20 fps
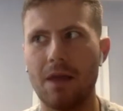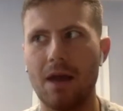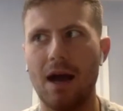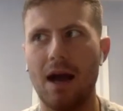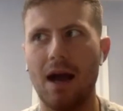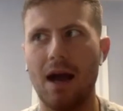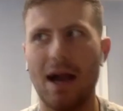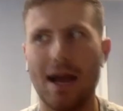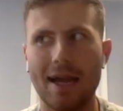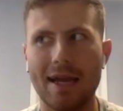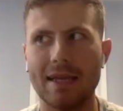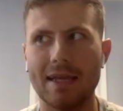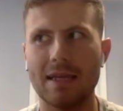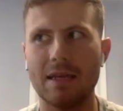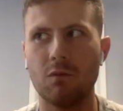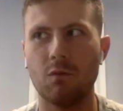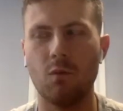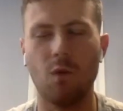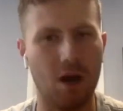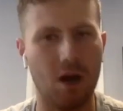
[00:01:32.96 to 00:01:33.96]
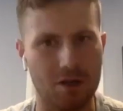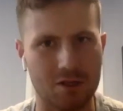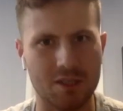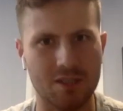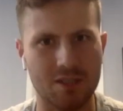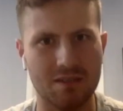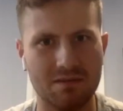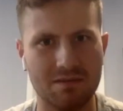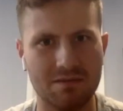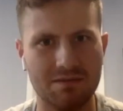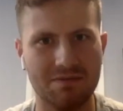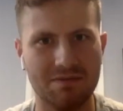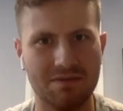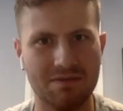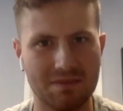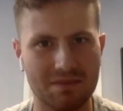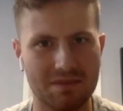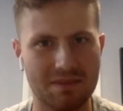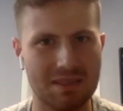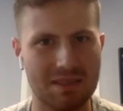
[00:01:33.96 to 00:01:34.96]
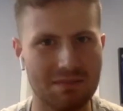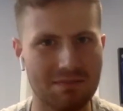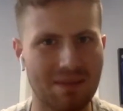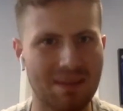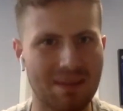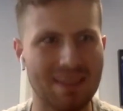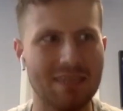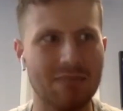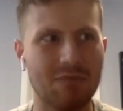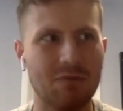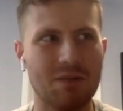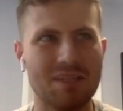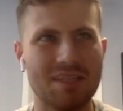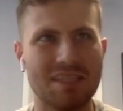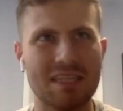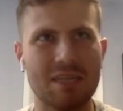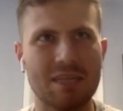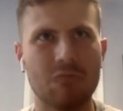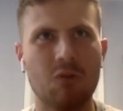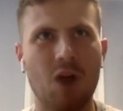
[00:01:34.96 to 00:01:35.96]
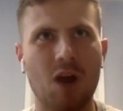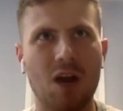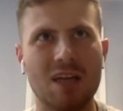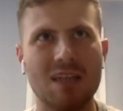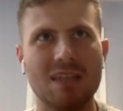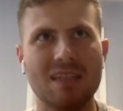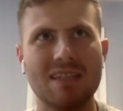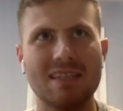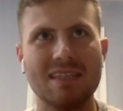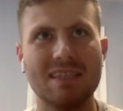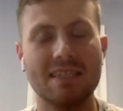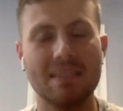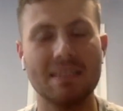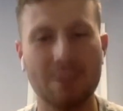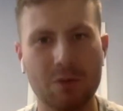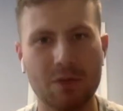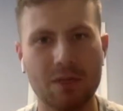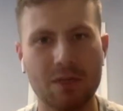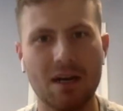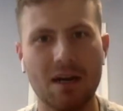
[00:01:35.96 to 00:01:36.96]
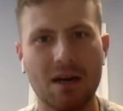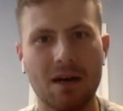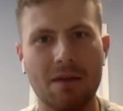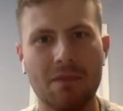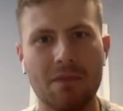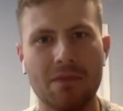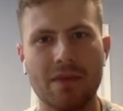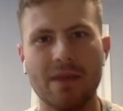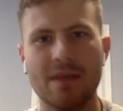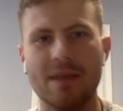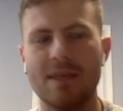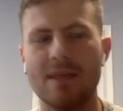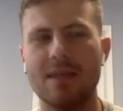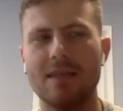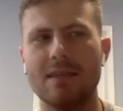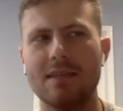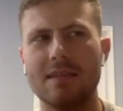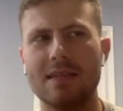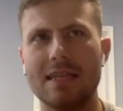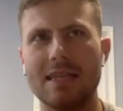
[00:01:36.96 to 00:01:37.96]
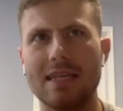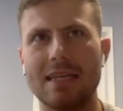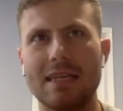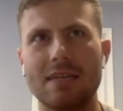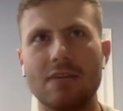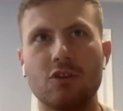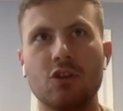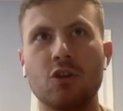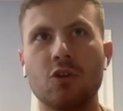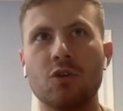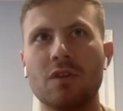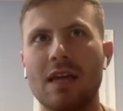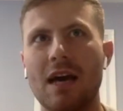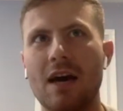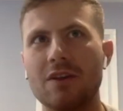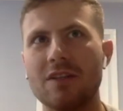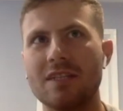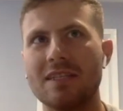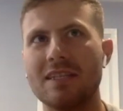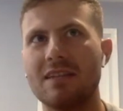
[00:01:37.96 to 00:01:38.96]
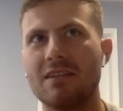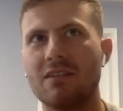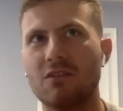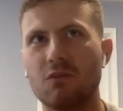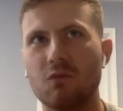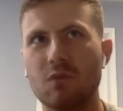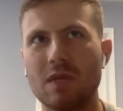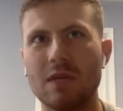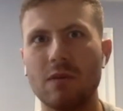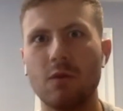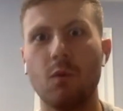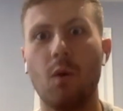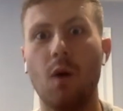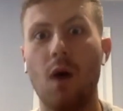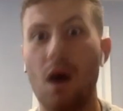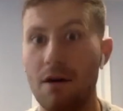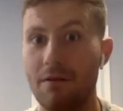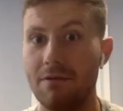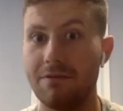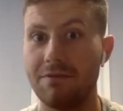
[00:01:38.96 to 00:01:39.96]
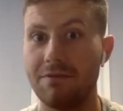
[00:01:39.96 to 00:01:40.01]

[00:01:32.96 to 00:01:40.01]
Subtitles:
I watched of Team Melli was Iran-Syria in the 2003 WAF